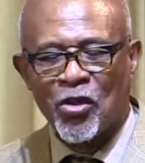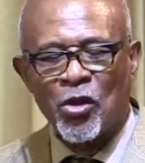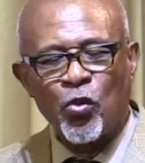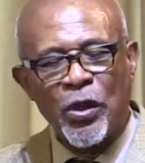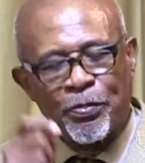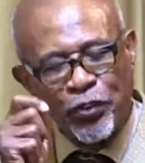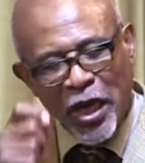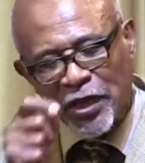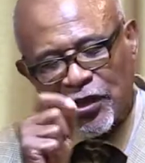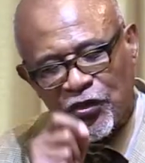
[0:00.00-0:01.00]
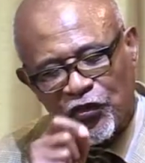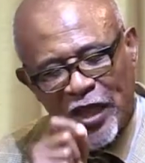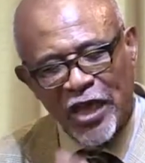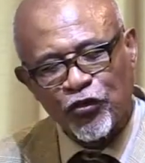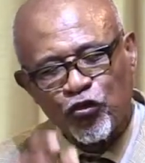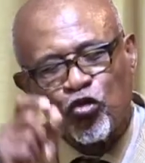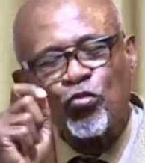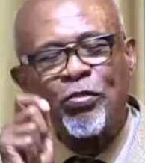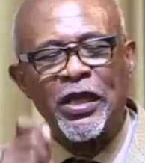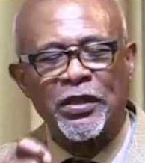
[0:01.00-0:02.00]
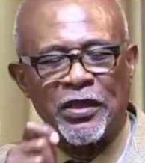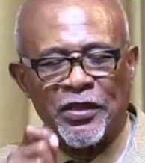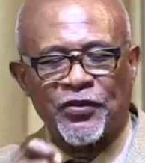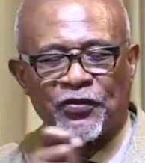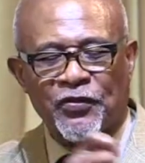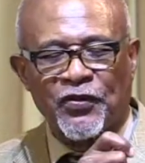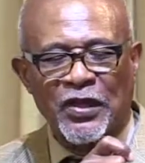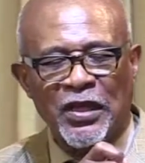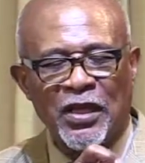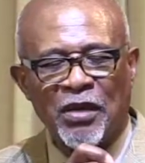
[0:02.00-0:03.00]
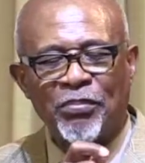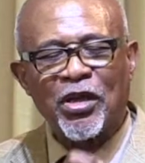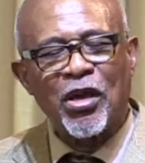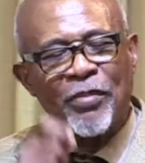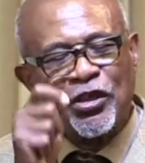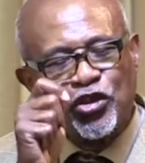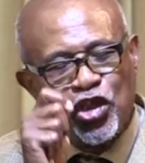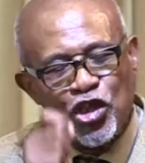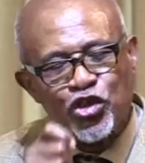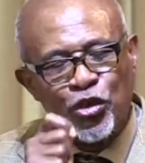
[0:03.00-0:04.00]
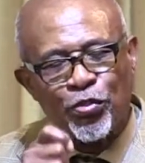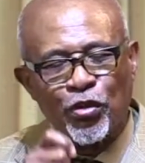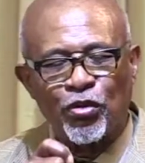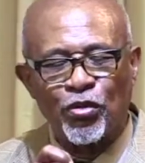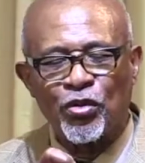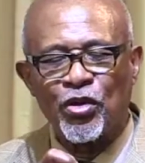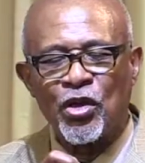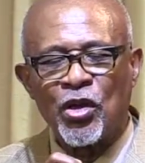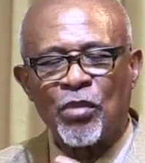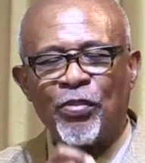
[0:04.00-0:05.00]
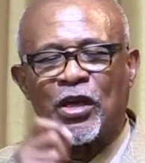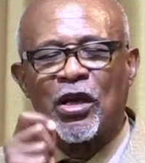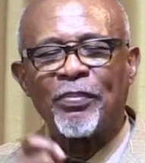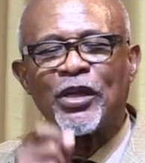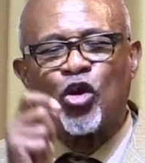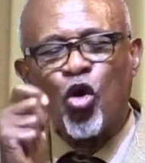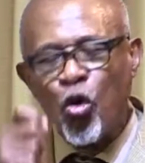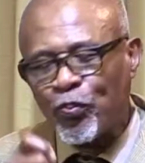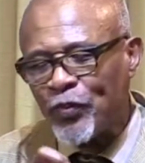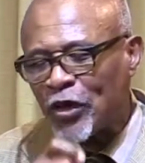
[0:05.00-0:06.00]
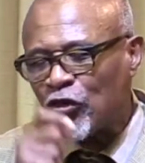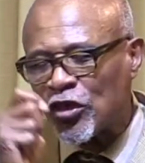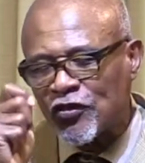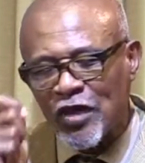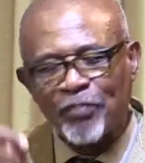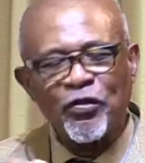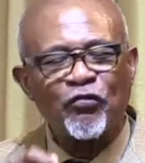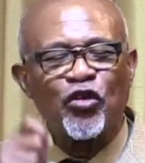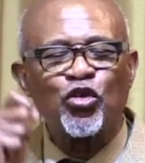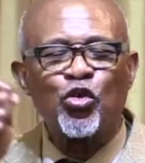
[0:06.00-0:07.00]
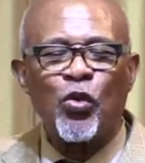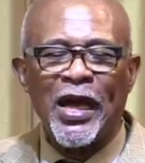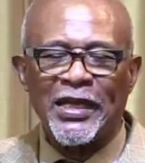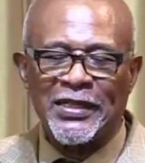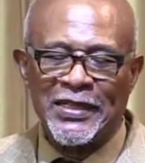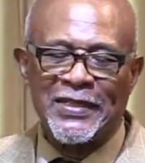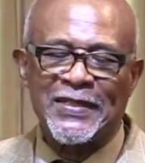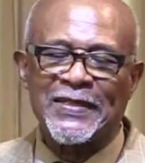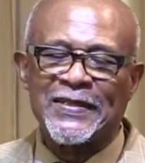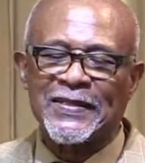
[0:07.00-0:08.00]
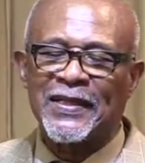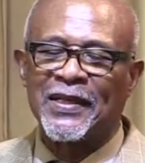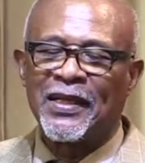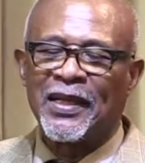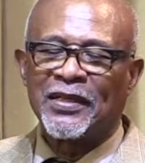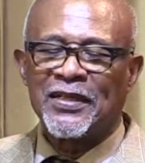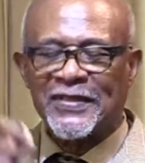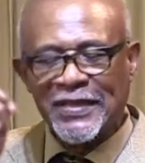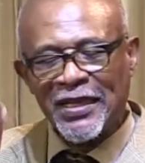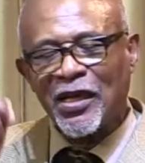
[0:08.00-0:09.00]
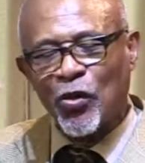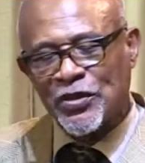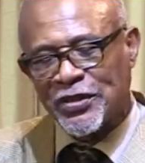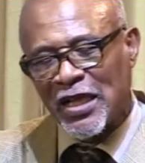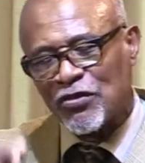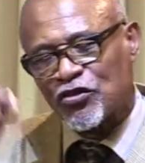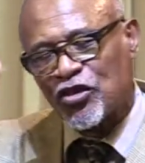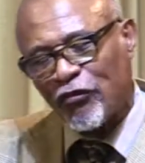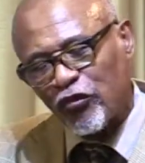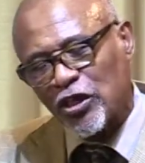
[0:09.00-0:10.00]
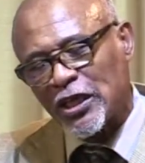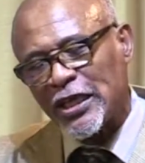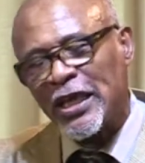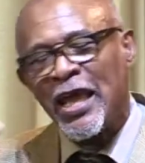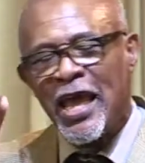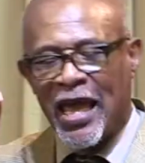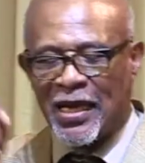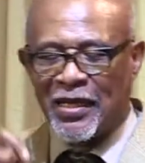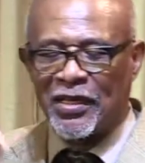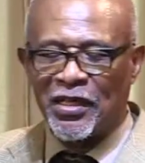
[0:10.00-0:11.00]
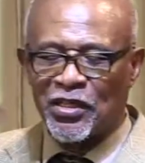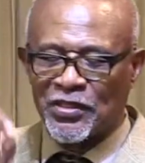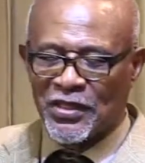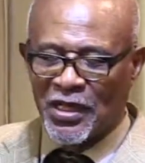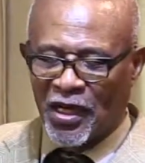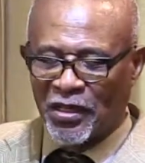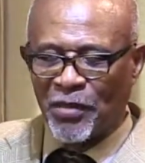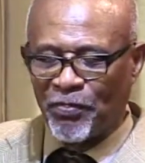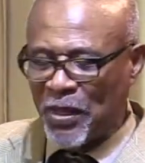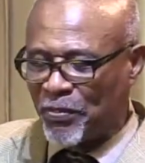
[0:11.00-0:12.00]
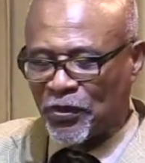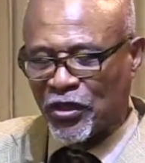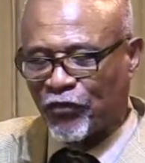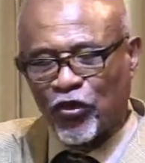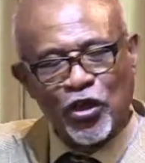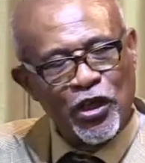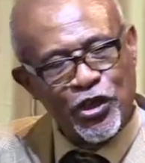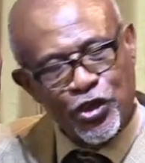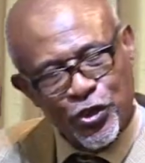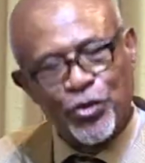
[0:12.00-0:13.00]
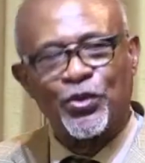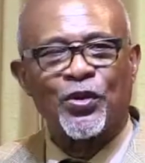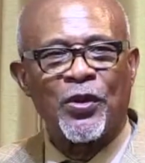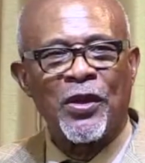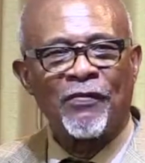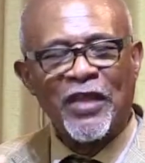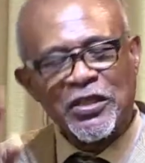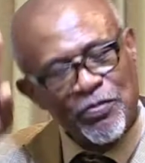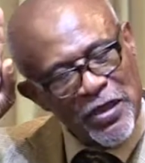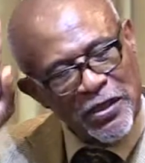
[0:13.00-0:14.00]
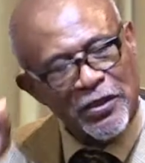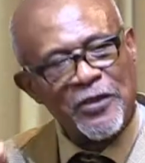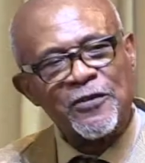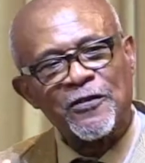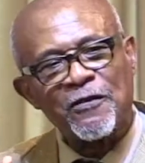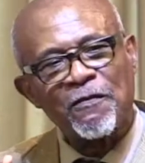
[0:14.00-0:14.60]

We practice that through meekness, becoming teachable, becoming open and receptive to new ideas, to seeing ourselves differently and learning to see other people differently too. That's meekness.